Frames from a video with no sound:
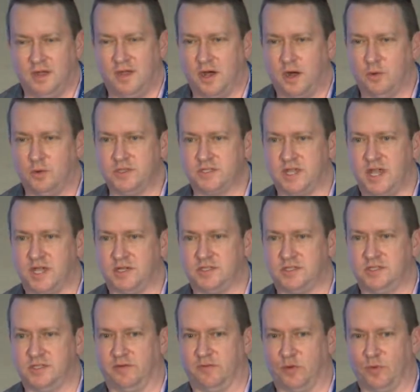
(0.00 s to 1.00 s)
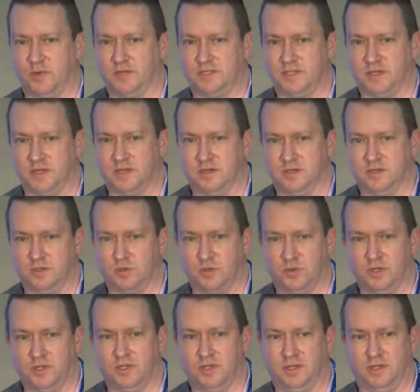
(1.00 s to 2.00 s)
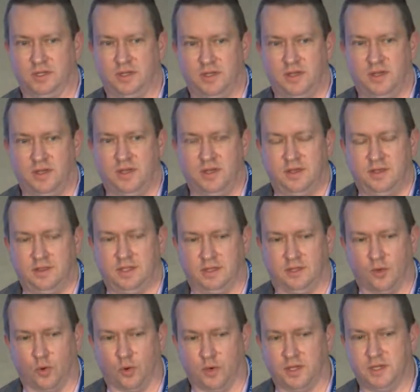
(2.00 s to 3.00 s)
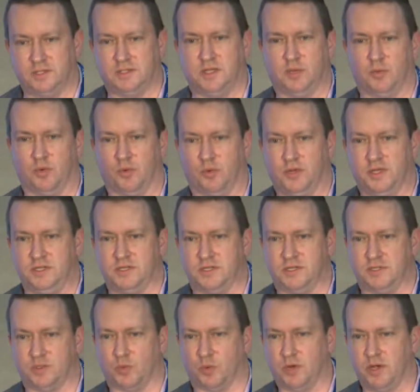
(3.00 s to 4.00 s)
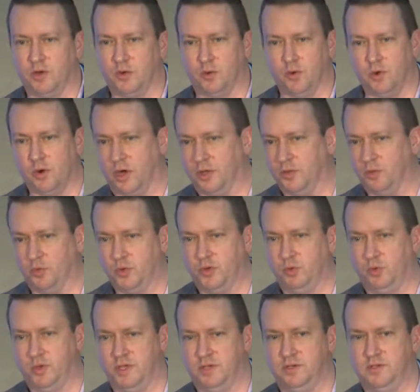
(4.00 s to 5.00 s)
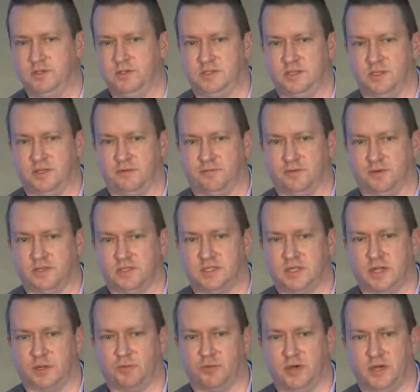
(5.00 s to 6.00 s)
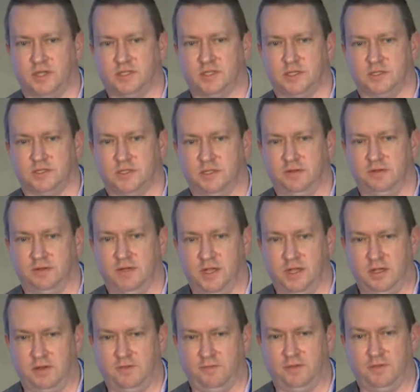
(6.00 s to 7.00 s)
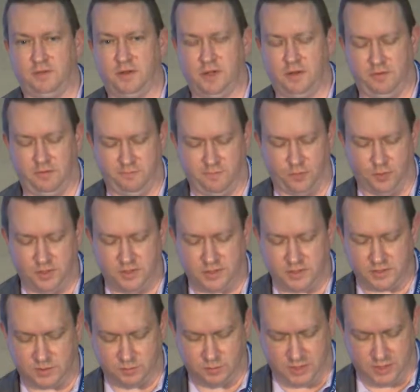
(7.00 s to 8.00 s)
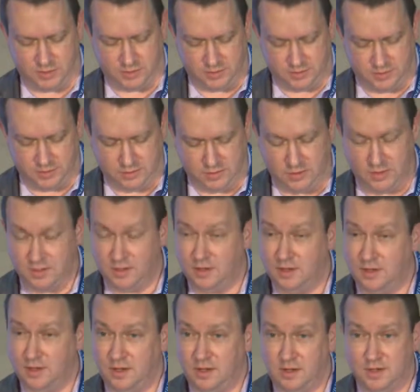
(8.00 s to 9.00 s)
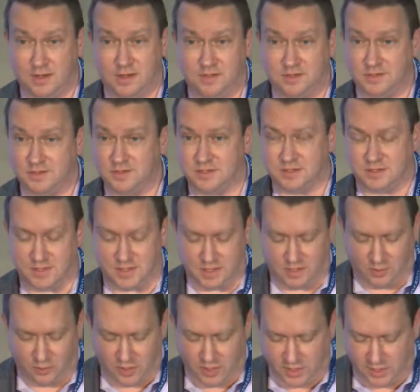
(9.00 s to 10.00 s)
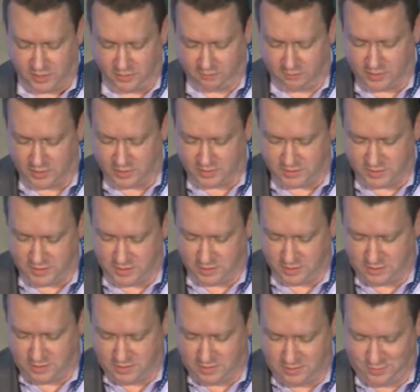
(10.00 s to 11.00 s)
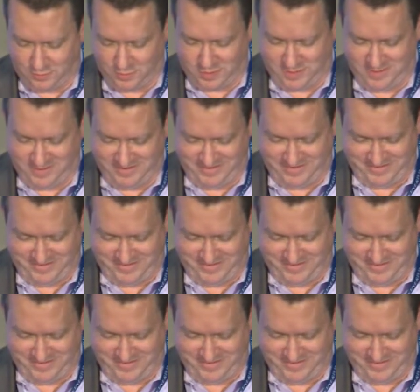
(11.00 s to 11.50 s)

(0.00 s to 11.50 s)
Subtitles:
always catches everyone's ear is really that the Oregon timber regions regrew all the wood we used in the First Tech project in 46 minutes. It's just a great elevator talk, right?